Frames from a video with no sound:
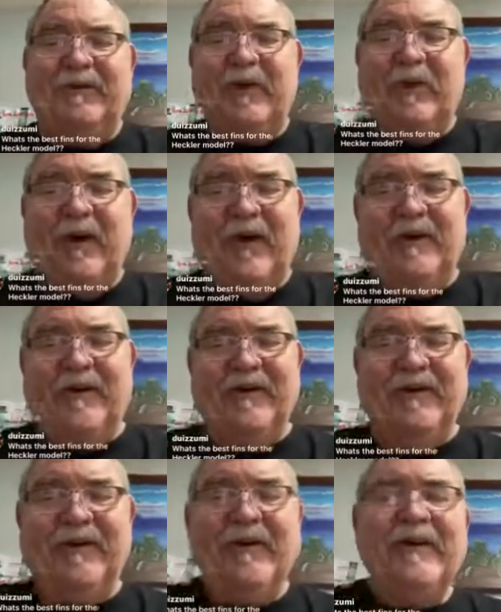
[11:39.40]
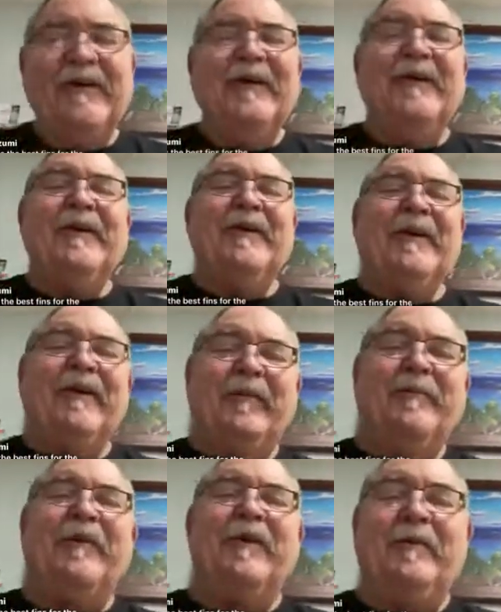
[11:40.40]
in the water and
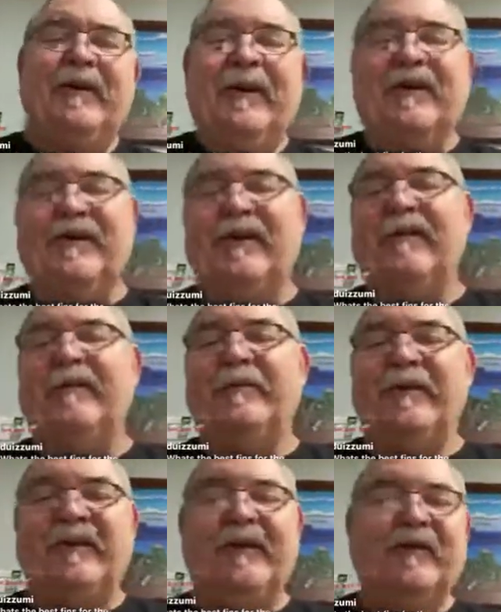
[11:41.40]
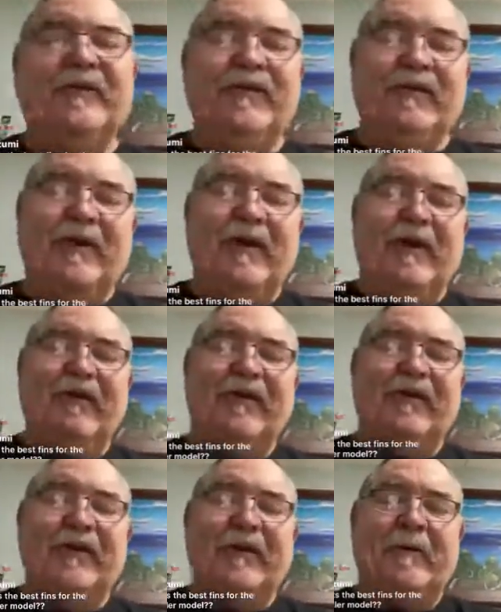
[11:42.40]
everybody'd be catching everybody else's waves.
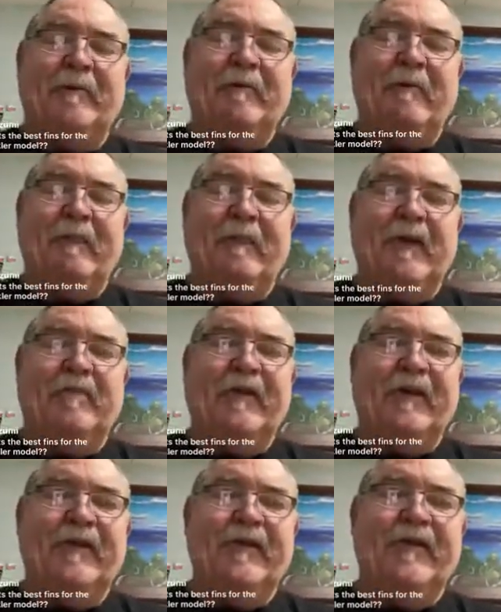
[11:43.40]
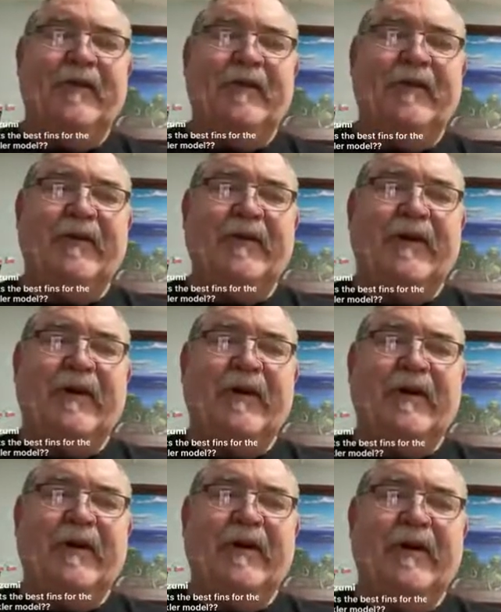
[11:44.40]
But
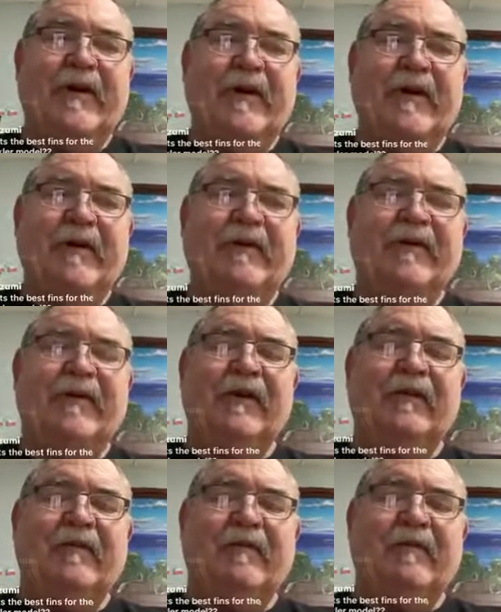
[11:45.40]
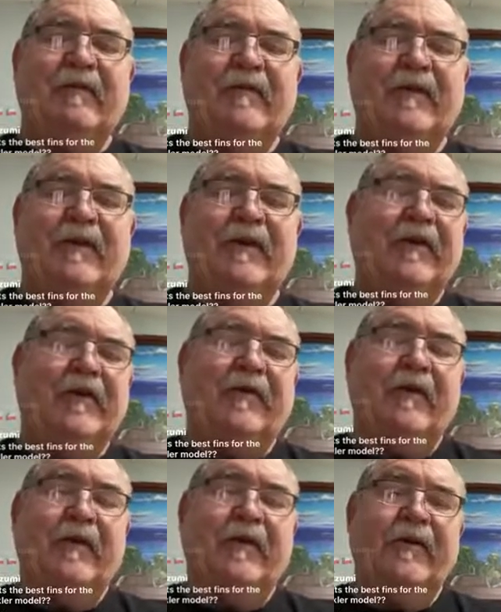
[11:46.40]
instead of, if
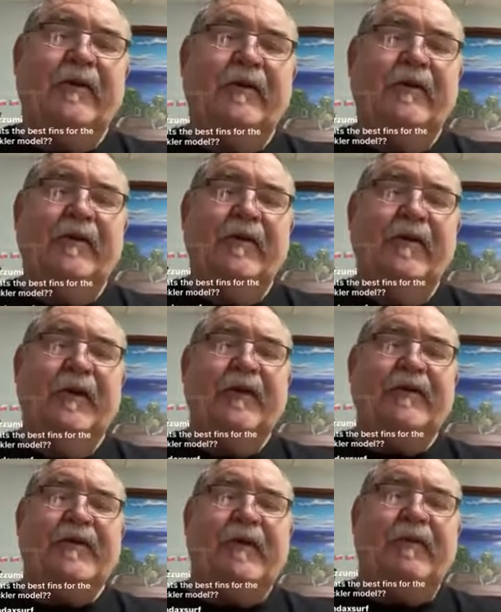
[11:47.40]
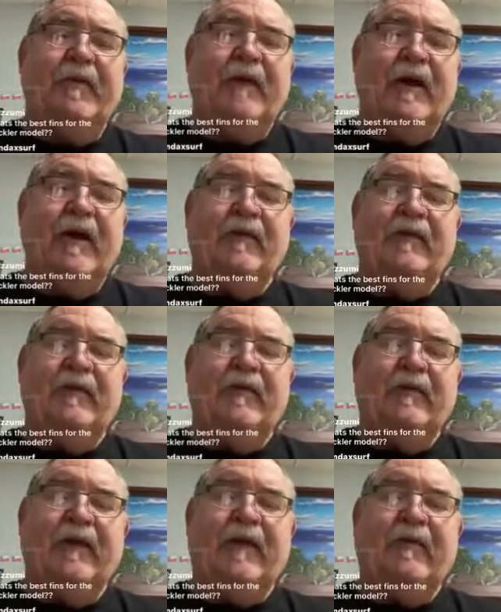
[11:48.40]
you're 170 pounds and you
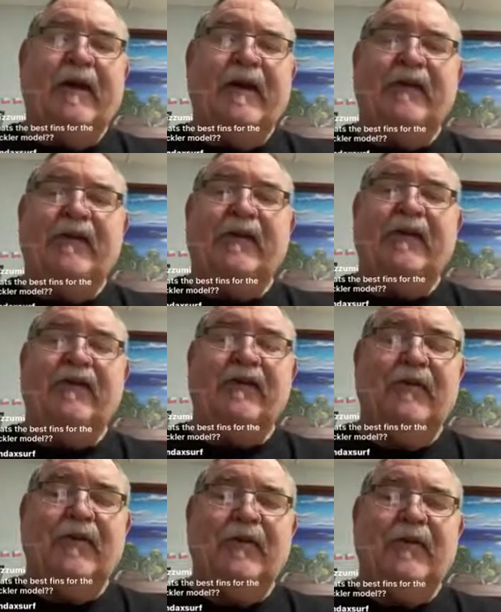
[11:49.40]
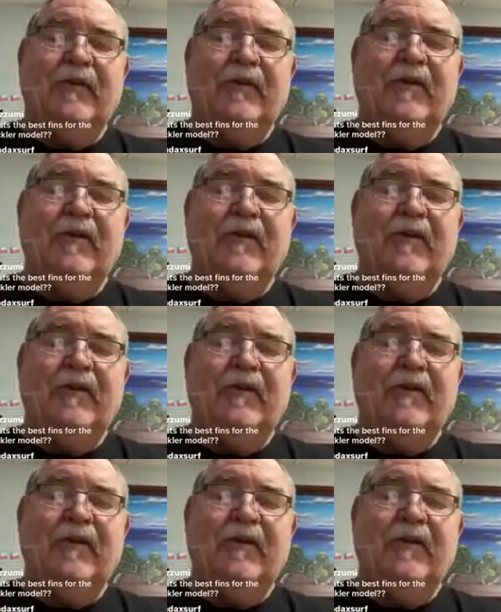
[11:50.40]
want to ride a 6'2",